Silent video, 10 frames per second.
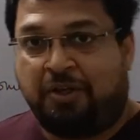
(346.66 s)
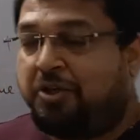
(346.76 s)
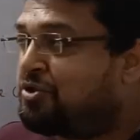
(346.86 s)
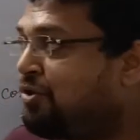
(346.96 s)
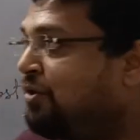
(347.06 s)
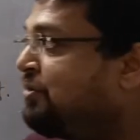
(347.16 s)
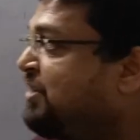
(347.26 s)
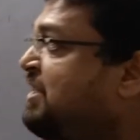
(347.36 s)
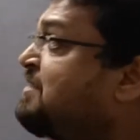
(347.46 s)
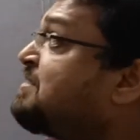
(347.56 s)
So
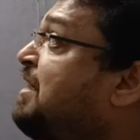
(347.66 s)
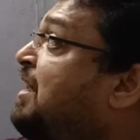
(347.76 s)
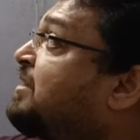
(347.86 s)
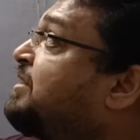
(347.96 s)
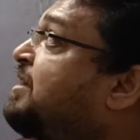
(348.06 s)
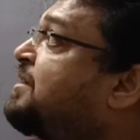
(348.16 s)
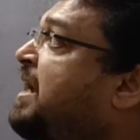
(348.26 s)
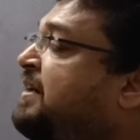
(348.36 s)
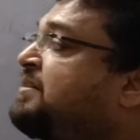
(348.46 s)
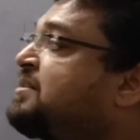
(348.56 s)
these are the
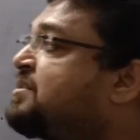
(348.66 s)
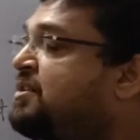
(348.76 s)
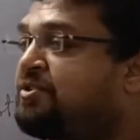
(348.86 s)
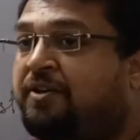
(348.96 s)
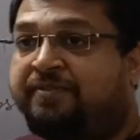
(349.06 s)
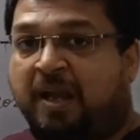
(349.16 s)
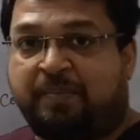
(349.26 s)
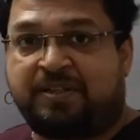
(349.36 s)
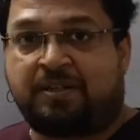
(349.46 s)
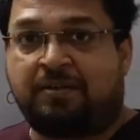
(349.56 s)
characteristics of
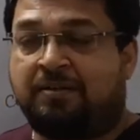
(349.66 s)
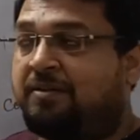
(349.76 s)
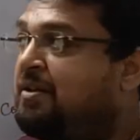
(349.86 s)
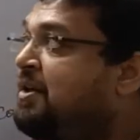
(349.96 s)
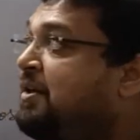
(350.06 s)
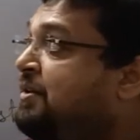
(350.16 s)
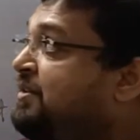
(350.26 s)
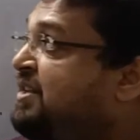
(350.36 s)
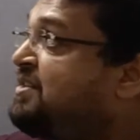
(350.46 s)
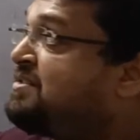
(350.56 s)
capital.
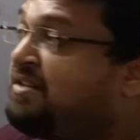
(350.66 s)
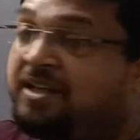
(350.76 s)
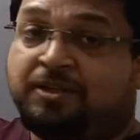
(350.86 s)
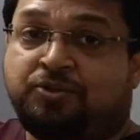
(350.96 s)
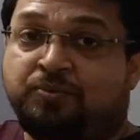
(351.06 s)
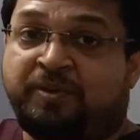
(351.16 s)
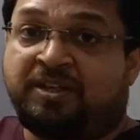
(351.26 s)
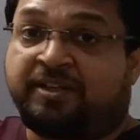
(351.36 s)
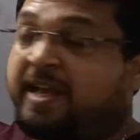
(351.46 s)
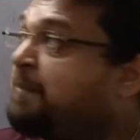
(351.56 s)
These need to
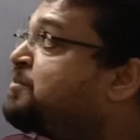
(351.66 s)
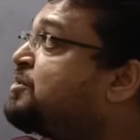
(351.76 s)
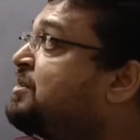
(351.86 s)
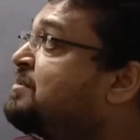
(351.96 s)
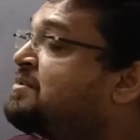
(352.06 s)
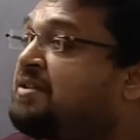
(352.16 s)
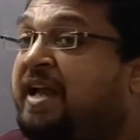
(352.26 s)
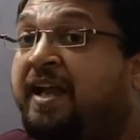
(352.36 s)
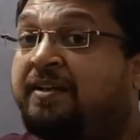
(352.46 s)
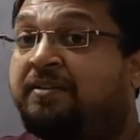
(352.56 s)
be the captions
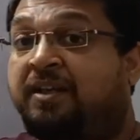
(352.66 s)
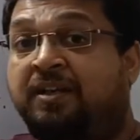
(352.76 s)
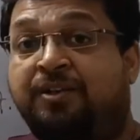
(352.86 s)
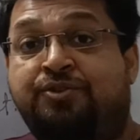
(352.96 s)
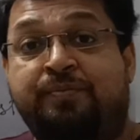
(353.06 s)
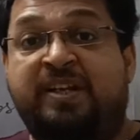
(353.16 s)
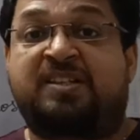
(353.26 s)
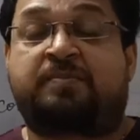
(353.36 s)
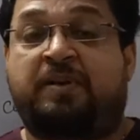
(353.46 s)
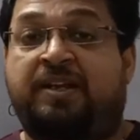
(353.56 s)
and they need to be
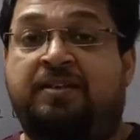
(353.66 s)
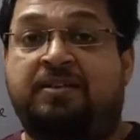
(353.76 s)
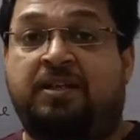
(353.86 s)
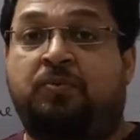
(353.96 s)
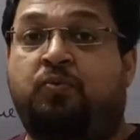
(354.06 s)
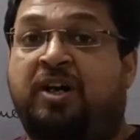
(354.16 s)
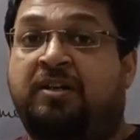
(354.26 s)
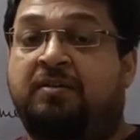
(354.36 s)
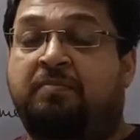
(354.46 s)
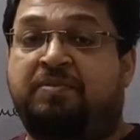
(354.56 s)
explained in
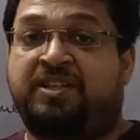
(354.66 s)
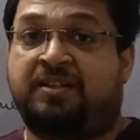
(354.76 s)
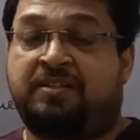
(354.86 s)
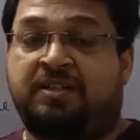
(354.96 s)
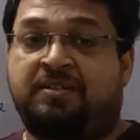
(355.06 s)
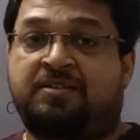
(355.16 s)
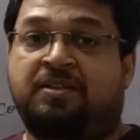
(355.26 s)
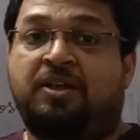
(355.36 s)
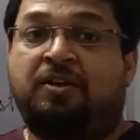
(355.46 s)
one sentence